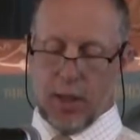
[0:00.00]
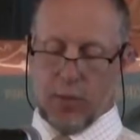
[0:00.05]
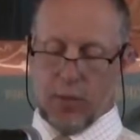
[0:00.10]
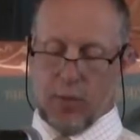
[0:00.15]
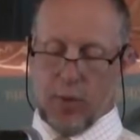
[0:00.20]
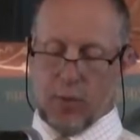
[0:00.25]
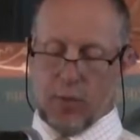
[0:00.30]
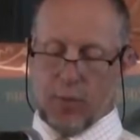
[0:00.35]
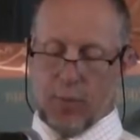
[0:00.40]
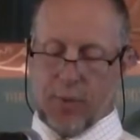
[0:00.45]

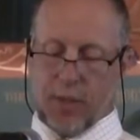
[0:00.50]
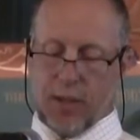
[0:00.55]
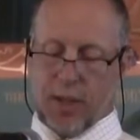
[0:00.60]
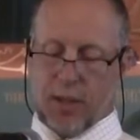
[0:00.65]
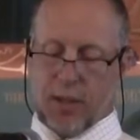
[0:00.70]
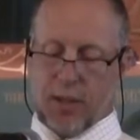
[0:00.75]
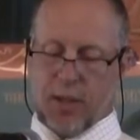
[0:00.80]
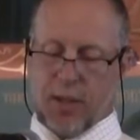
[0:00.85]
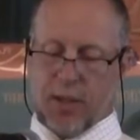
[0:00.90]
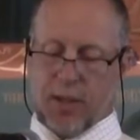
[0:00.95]
we will
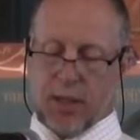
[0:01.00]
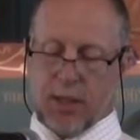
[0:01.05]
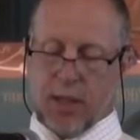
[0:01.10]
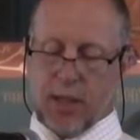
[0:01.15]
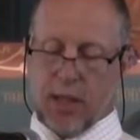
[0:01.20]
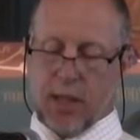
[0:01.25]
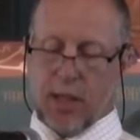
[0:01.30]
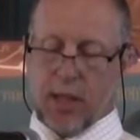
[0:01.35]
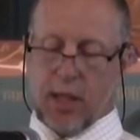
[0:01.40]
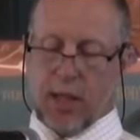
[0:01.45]
begin to
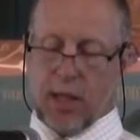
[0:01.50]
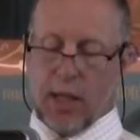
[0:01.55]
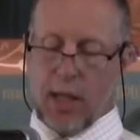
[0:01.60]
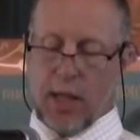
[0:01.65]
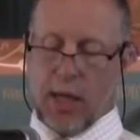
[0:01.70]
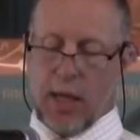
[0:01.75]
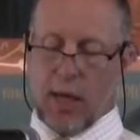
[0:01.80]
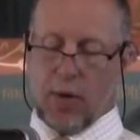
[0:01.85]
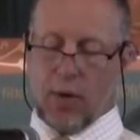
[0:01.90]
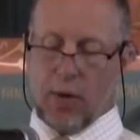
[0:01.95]
see
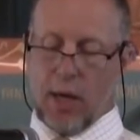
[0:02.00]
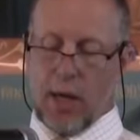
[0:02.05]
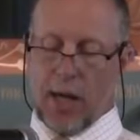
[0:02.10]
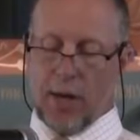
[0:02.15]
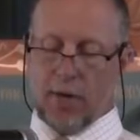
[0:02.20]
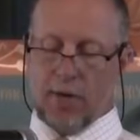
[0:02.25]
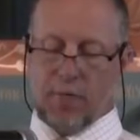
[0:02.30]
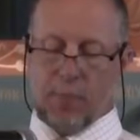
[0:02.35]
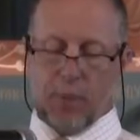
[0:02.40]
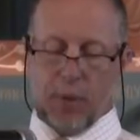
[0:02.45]
how
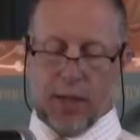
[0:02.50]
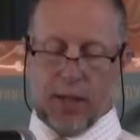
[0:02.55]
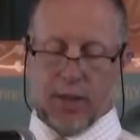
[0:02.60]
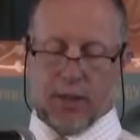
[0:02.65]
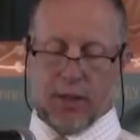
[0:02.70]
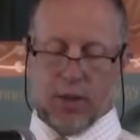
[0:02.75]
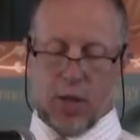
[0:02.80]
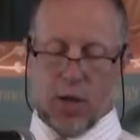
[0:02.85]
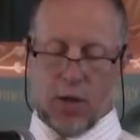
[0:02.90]
out of place